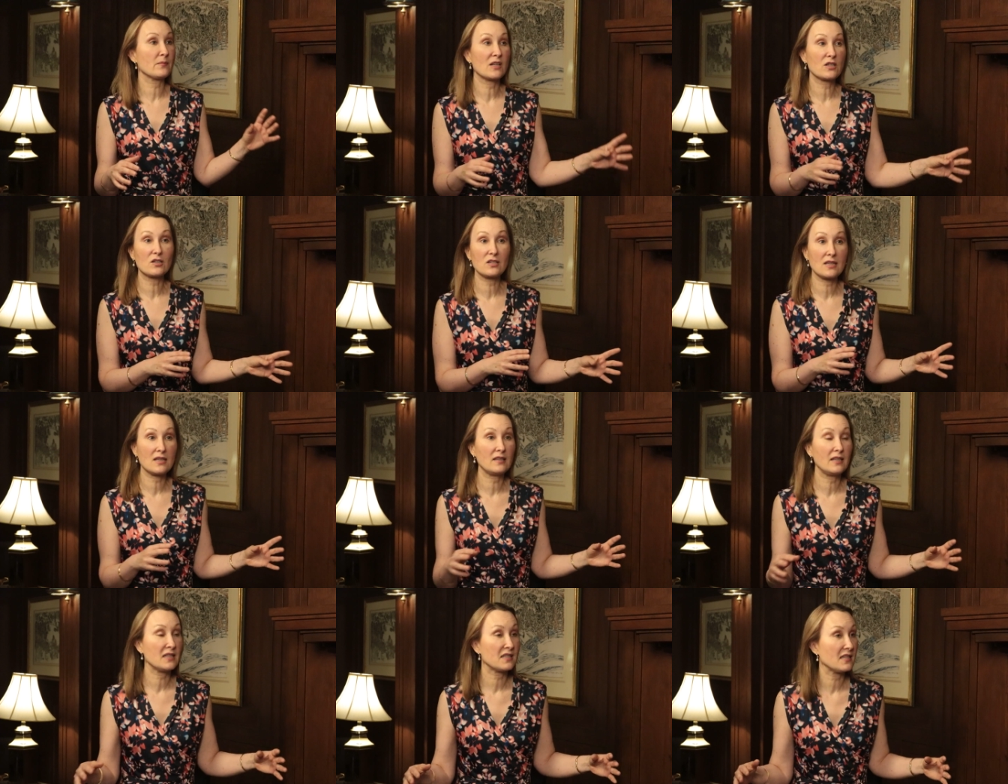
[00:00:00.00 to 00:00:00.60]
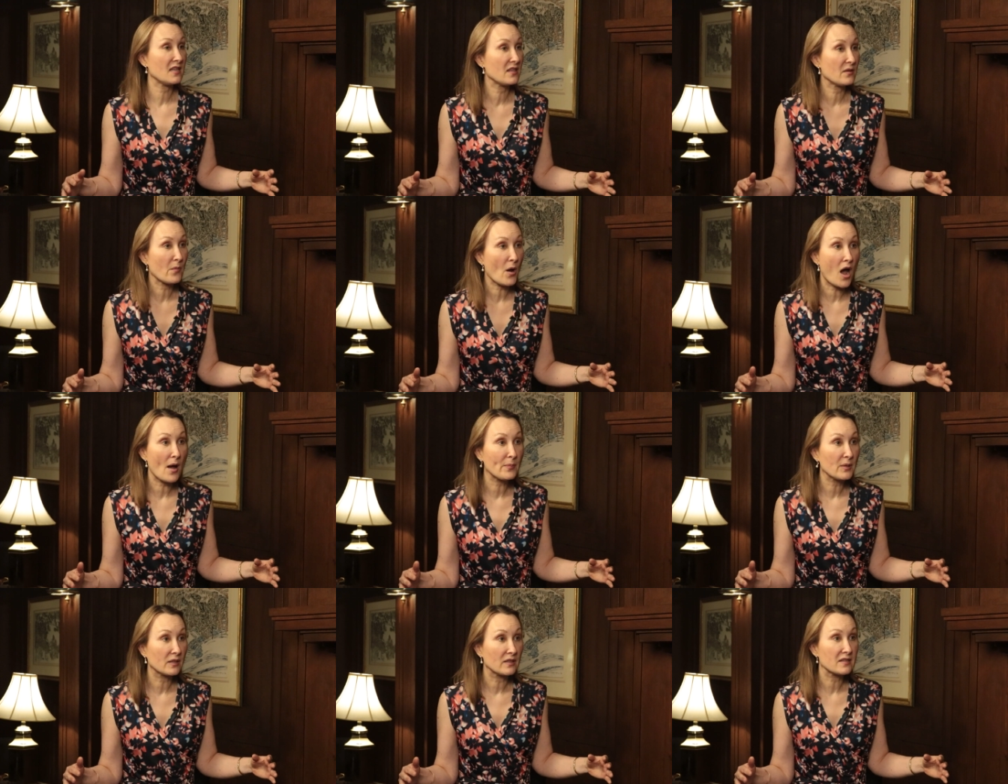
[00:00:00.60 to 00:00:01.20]
much as the elites need the
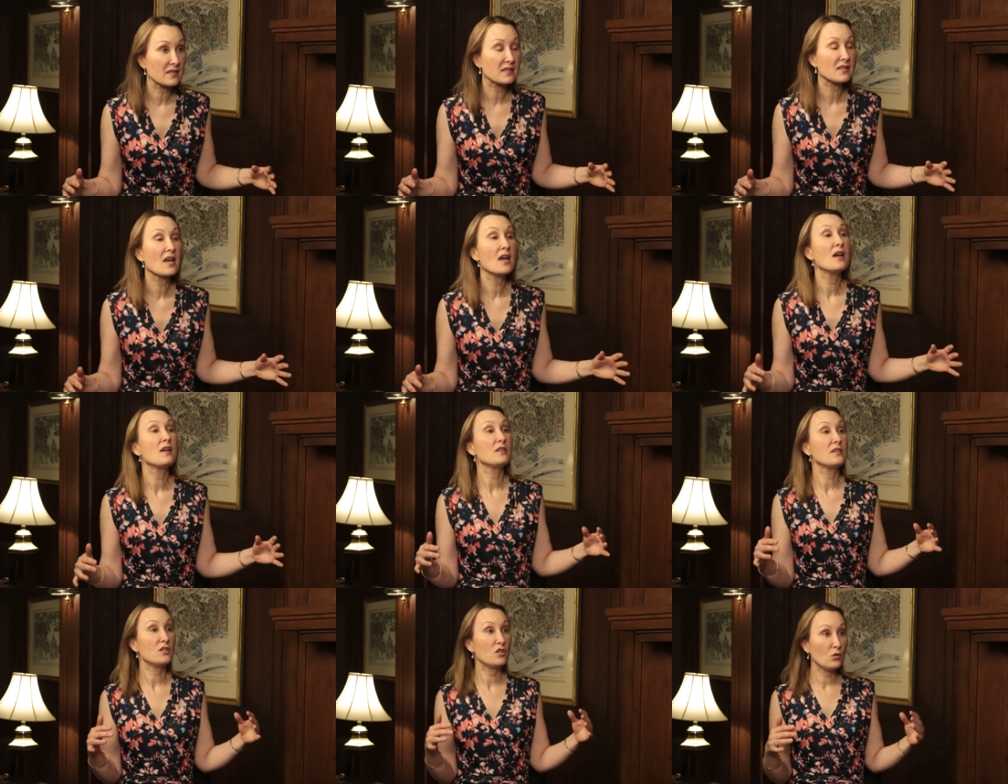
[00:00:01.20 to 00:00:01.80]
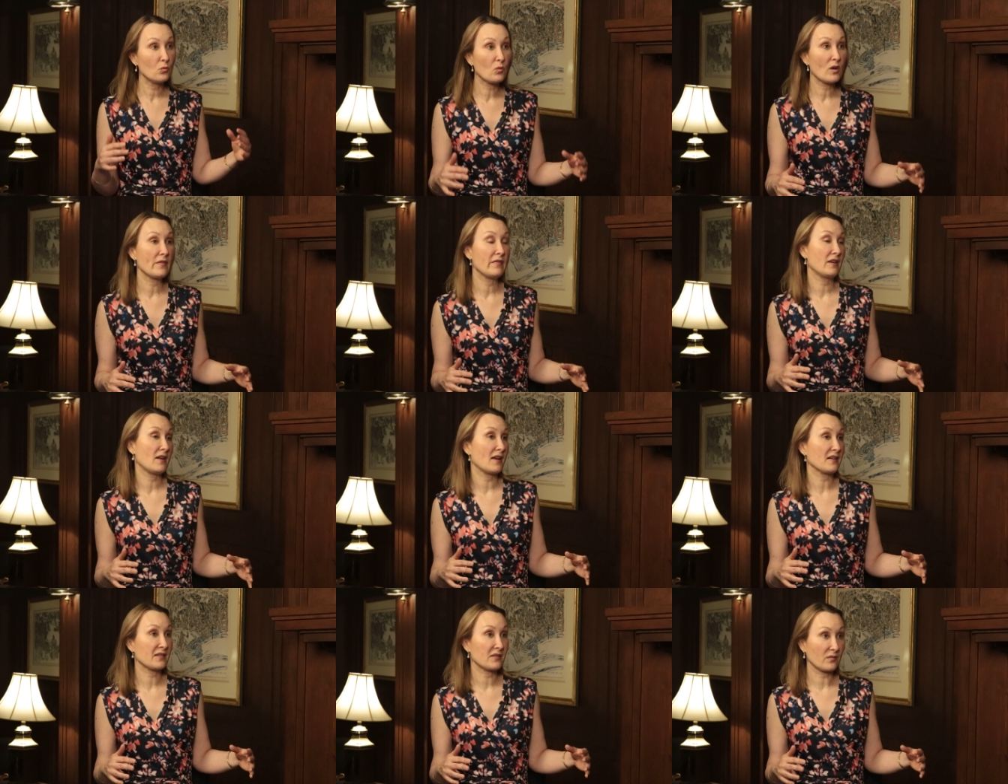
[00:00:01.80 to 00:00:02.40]
populists to win the
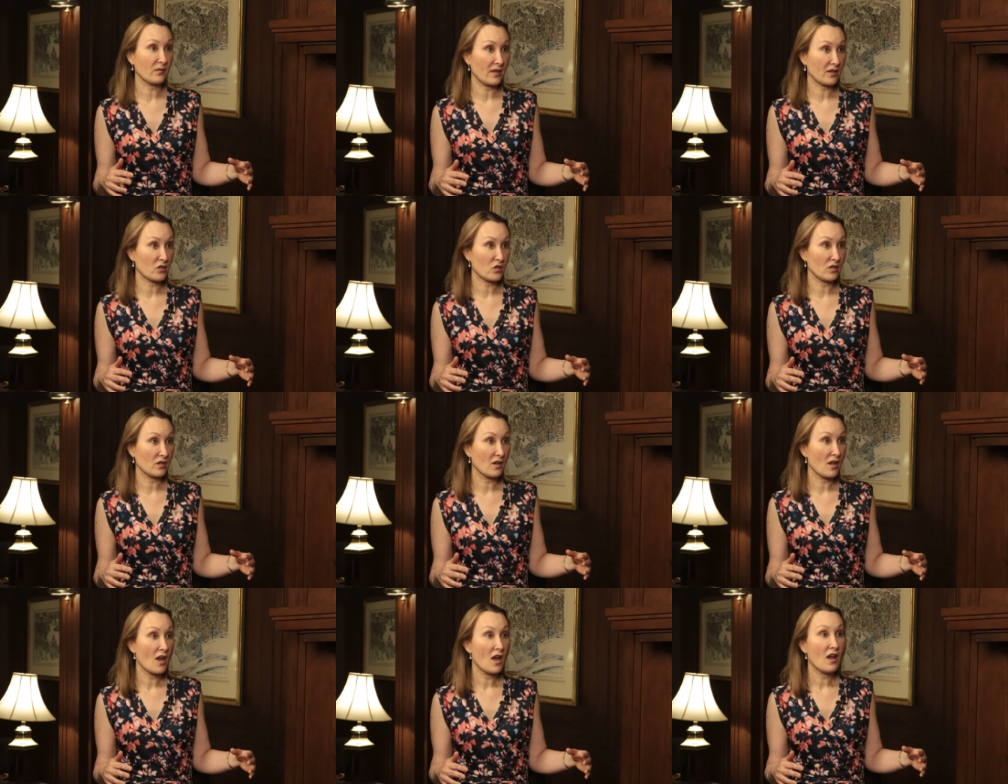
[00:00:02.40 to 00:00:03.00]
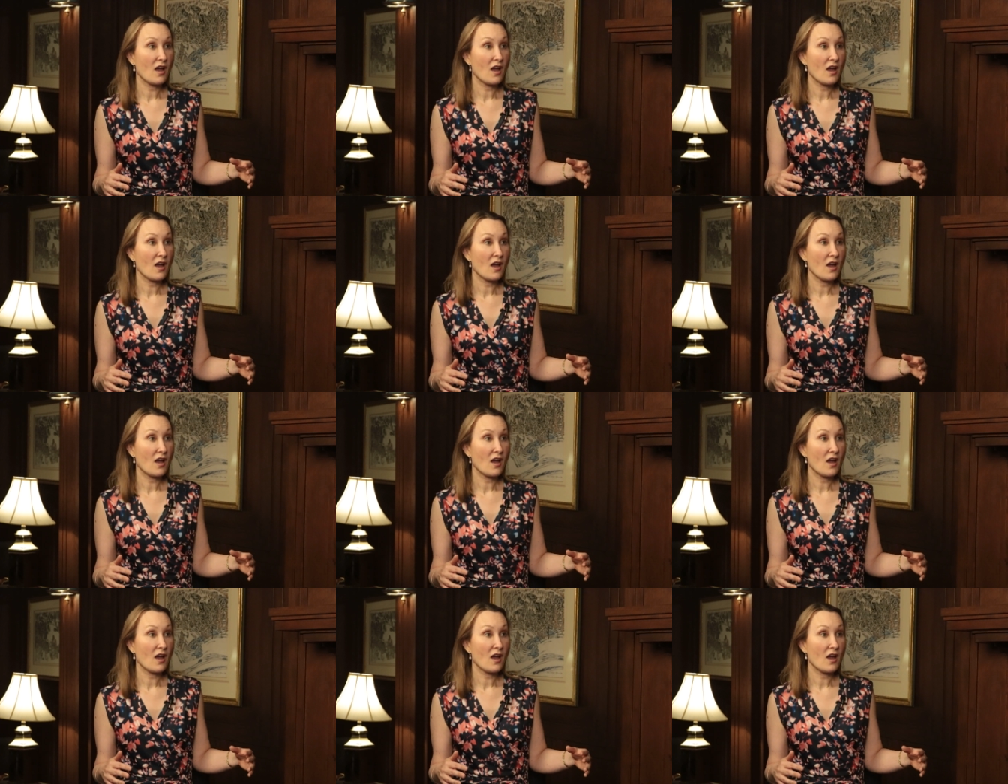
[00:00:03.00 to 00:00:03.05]
next election.